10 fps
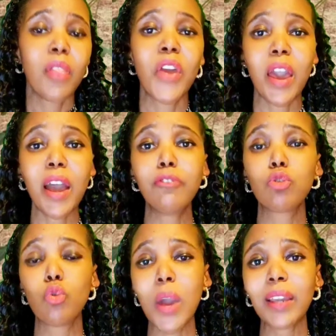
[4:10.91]
they have to
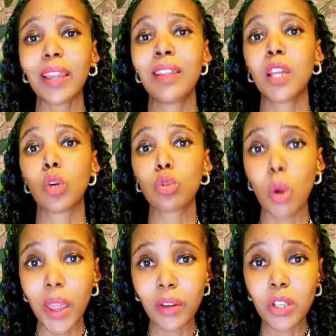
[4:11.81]
work in the rural
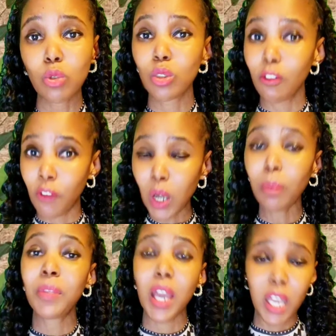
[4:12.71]
areas to
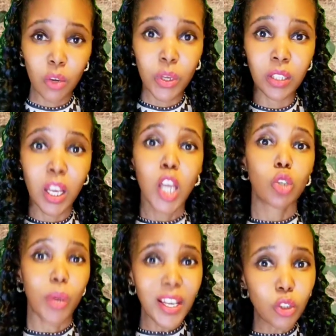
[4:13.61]
develop their areas,
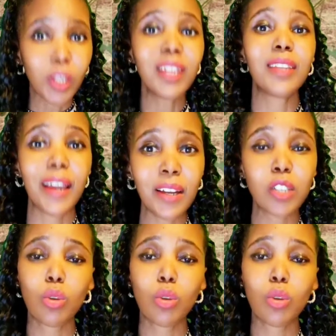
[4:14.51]
to educate the area.